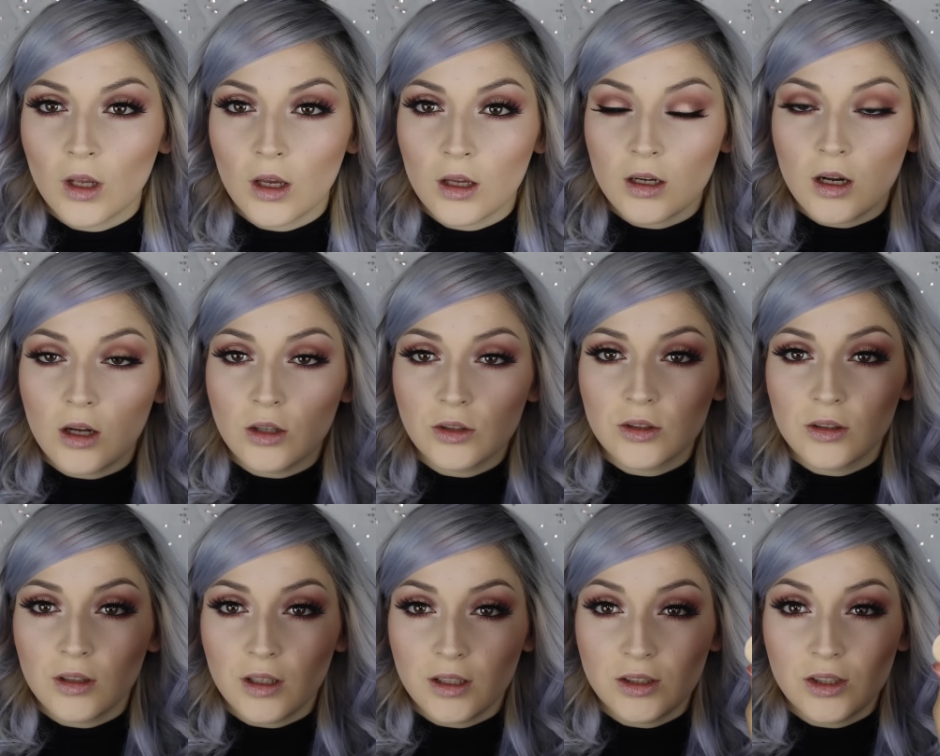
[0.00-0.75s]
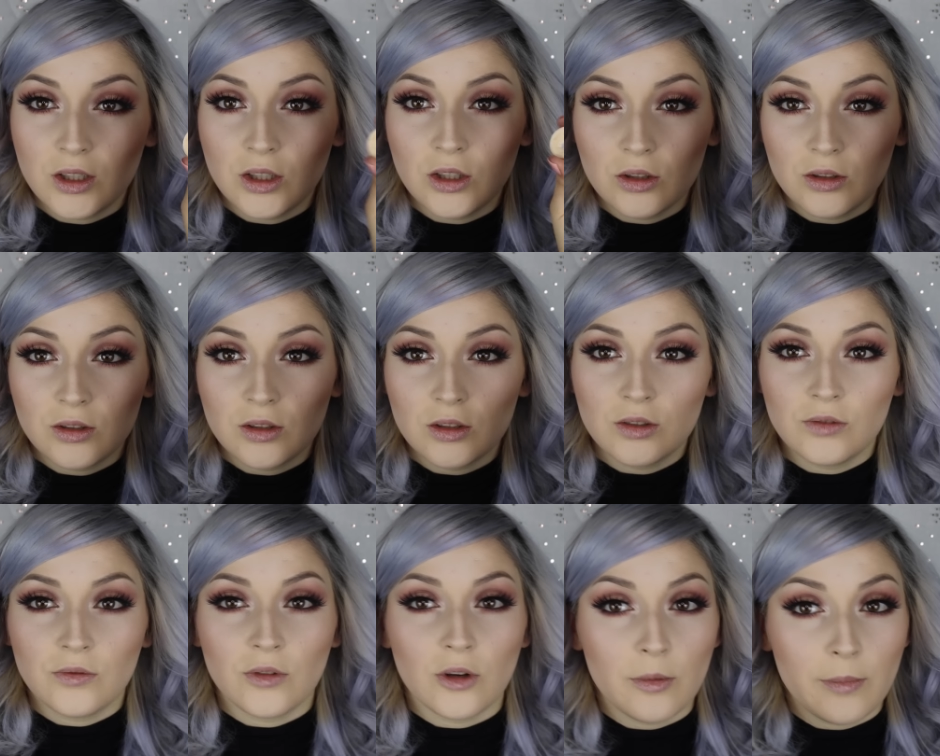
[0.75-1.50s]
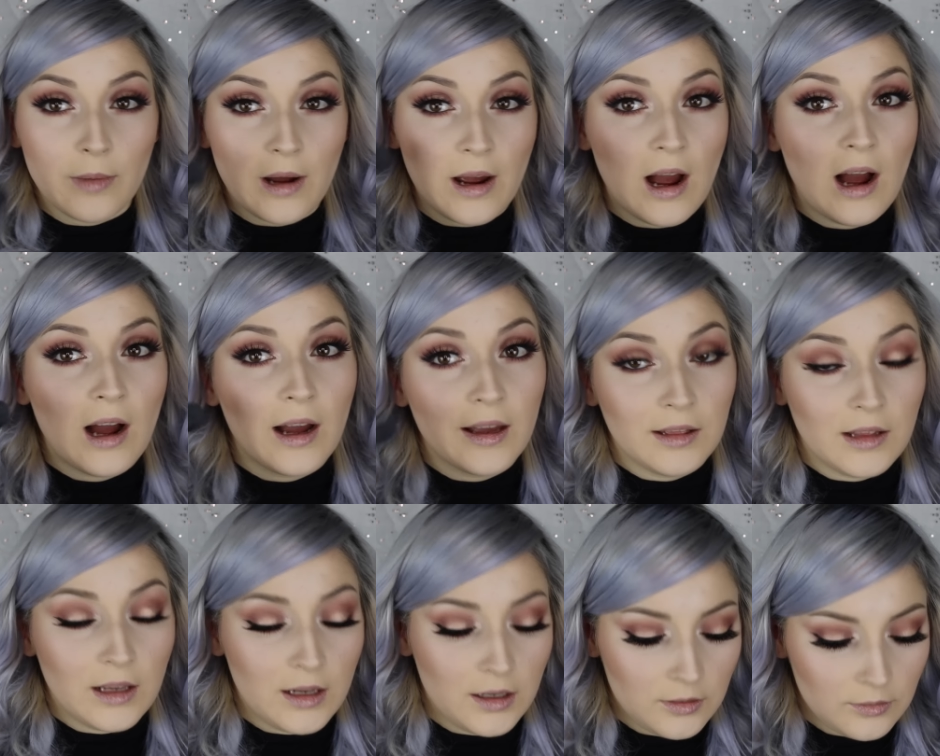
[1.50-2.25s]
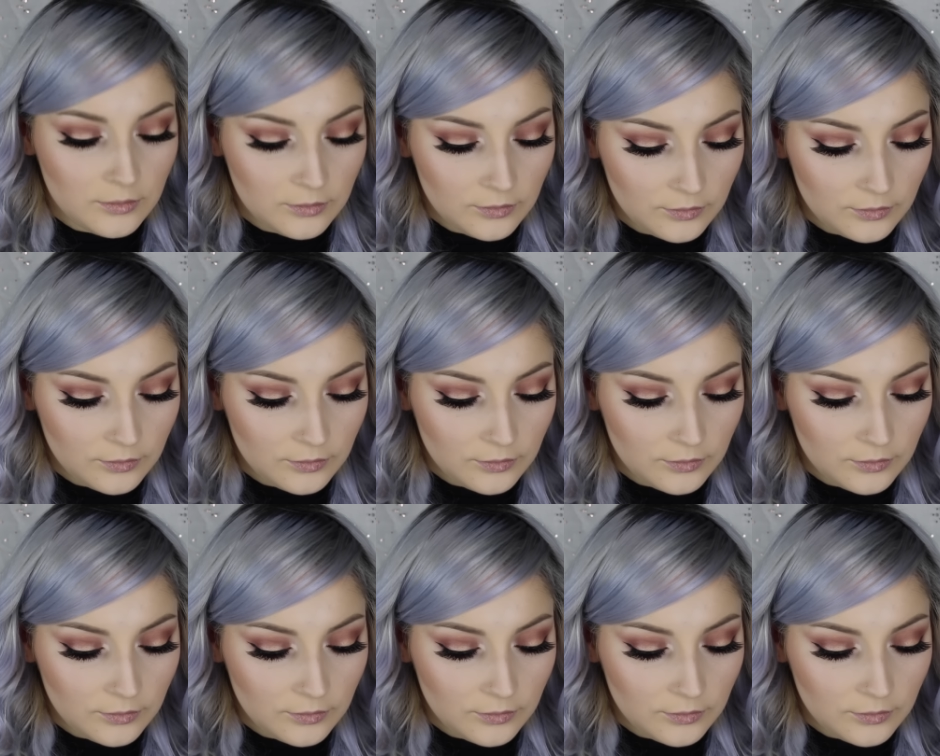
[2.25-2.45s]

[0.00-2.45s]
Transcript: And I also like to use this for my highlight.